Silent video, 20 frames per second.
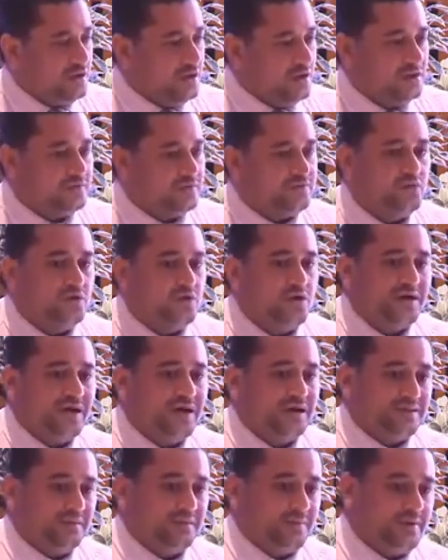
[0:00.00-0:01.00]
If we look
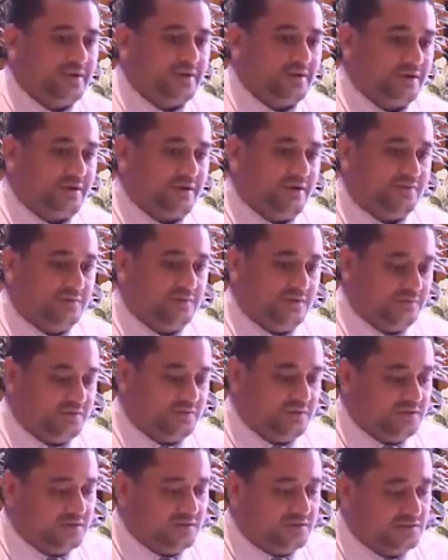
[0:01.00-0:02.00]
at the paragraph
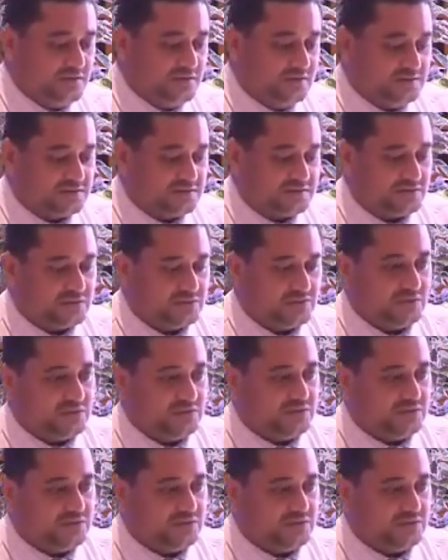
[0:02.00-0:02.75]
level, so